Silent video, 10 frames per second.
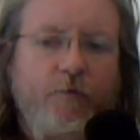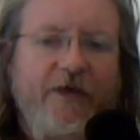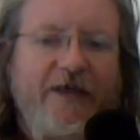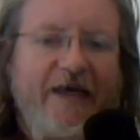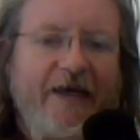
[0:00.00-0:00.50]

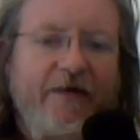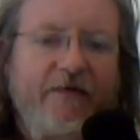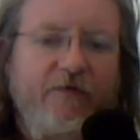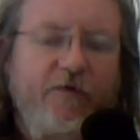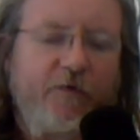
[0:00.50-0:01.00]
we
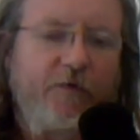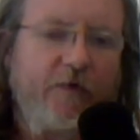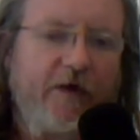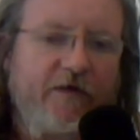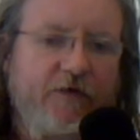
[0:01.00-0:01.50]
have
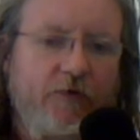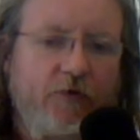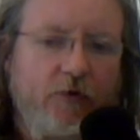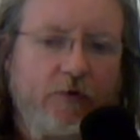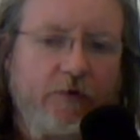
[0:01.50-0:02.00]
as
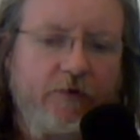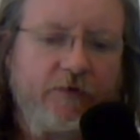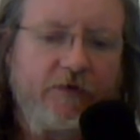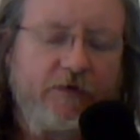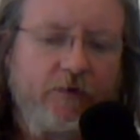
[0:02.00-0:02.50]

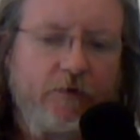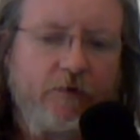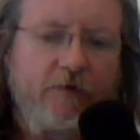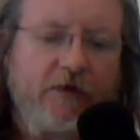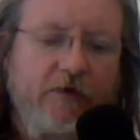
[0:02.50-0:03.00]
controllers,
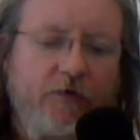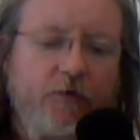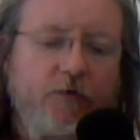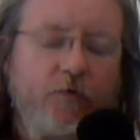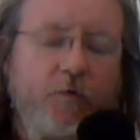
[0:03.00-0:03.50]
or that
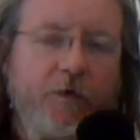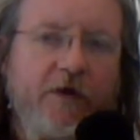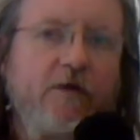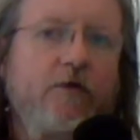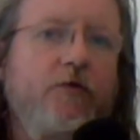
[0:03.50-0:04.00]
you
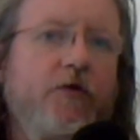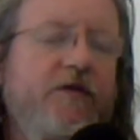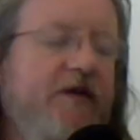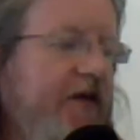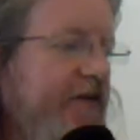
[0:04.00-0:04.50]
will
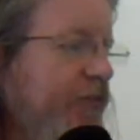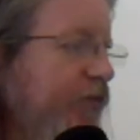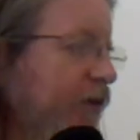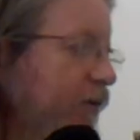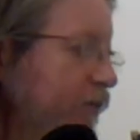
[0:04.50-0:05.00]
cross as a
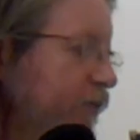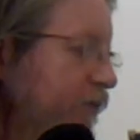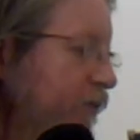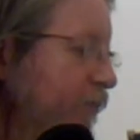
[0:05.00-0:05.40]
pilot.